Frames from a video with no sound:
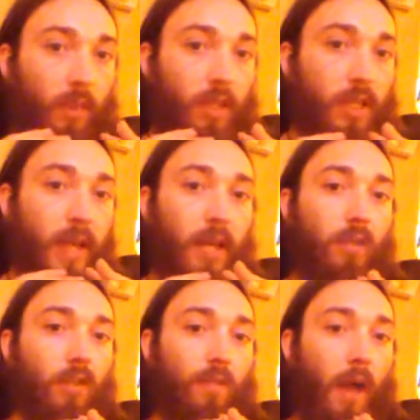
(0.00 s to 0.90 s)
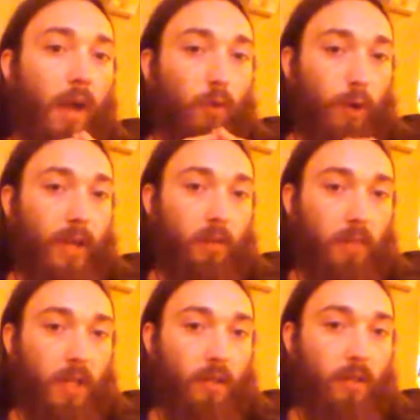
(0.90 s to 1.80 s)
you can't just fire
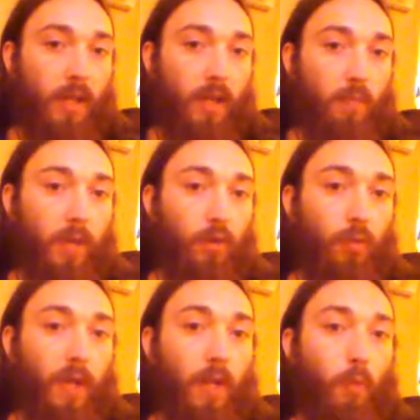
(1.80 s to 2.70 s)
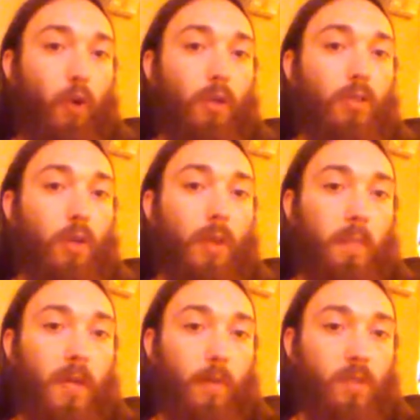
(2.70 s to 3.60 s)
randomly into the enemy group anymore. So they
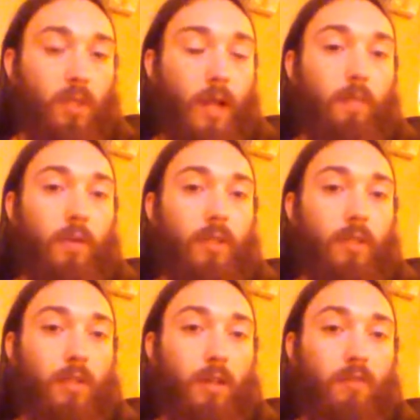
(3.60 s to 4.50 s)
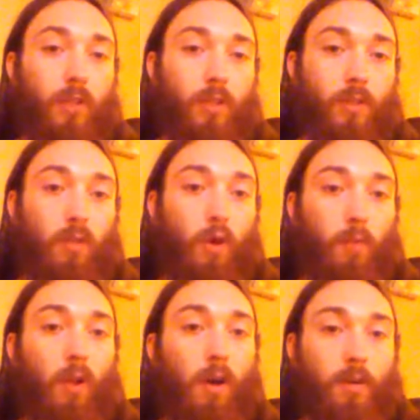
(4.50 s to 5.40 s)
become snipers instead of just
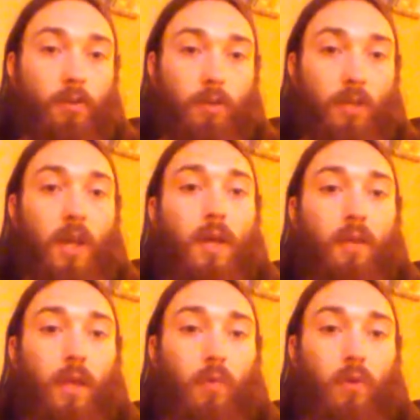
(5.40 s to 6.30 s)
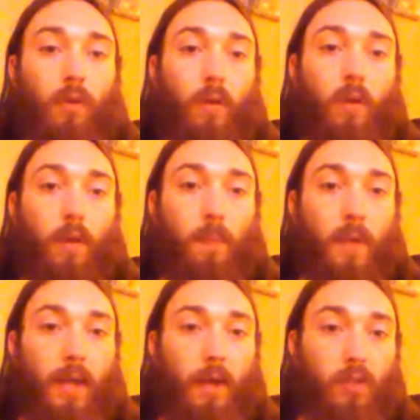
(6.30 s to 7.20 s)
normal archers. They will
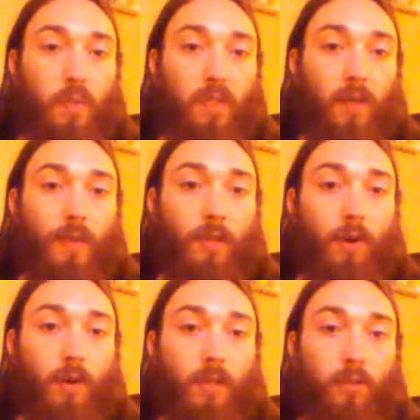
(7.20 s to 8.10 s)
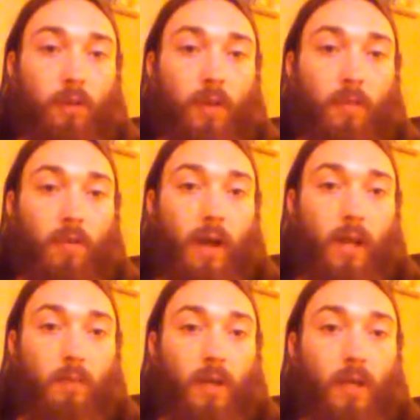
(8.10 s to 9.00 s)
pick out specific targets, looking for
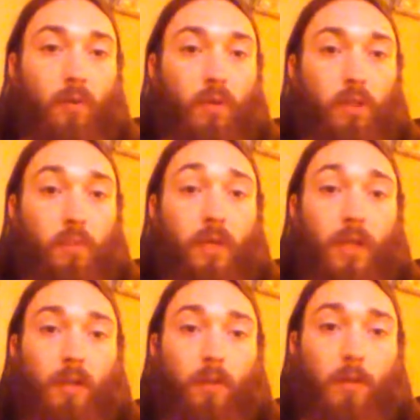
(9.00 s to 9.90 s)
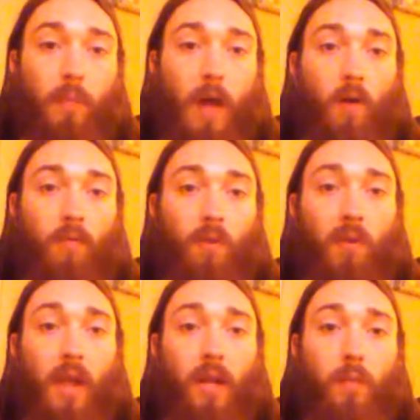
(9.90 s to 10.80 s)
anybody who looks particularly
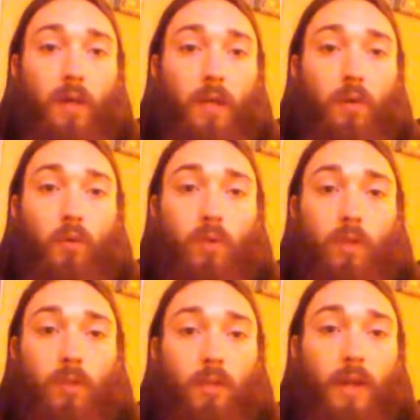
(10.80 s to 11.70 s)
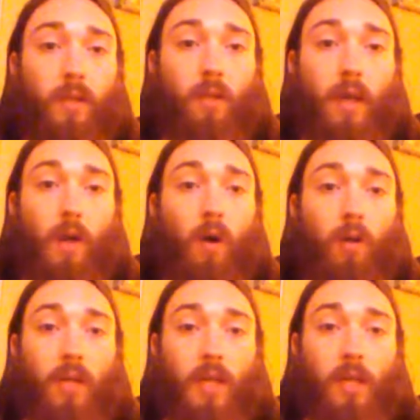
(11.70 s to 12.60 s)
powerful, anybody who looks like they are
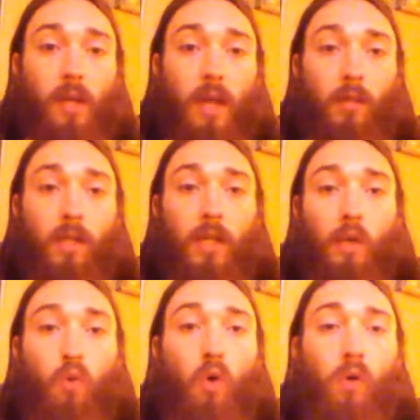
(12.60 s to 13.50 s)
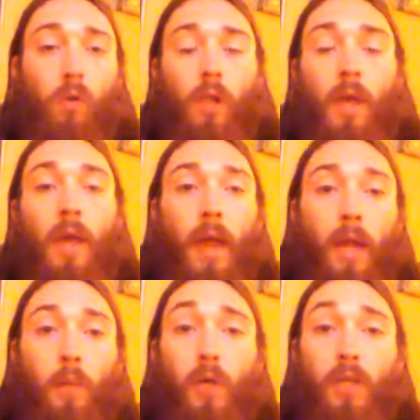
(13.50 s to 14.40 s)
taking a leading role,
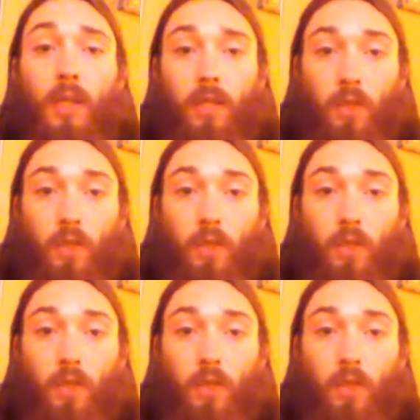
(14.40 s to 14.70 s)
anybody that is